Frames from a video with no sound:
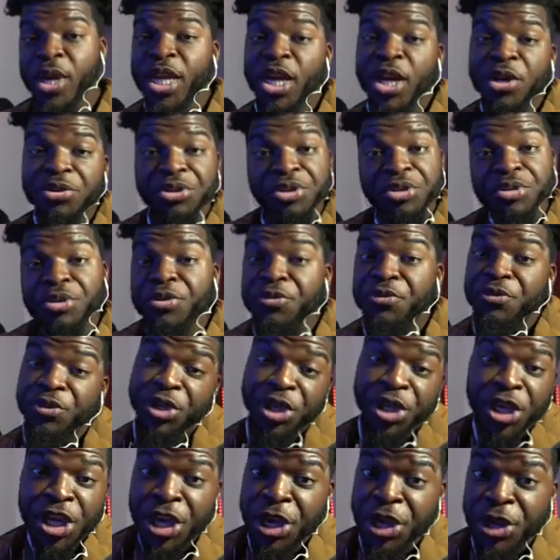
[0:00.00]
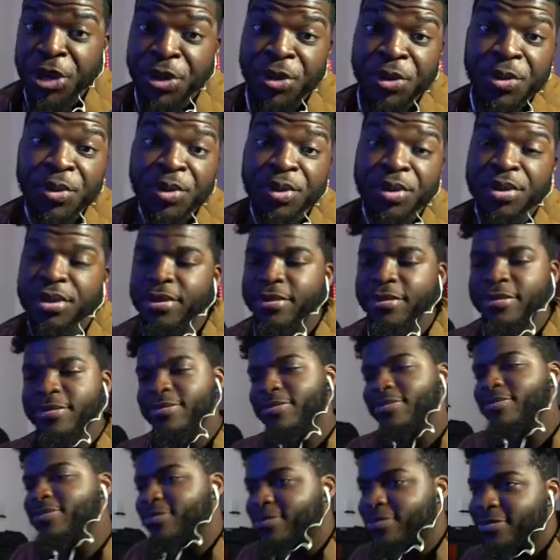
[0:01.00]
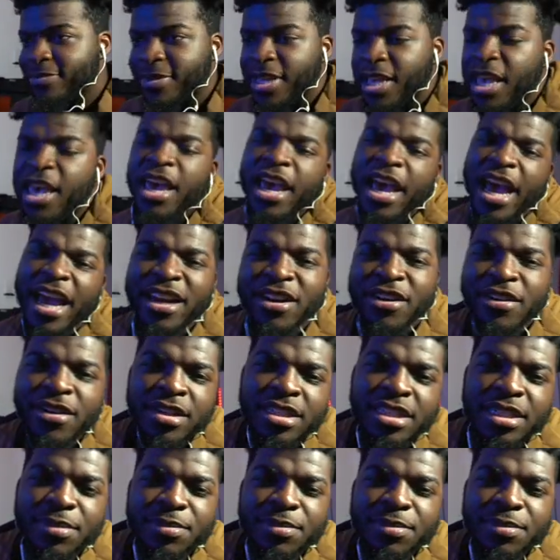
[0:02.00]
don't do it for you. I know it's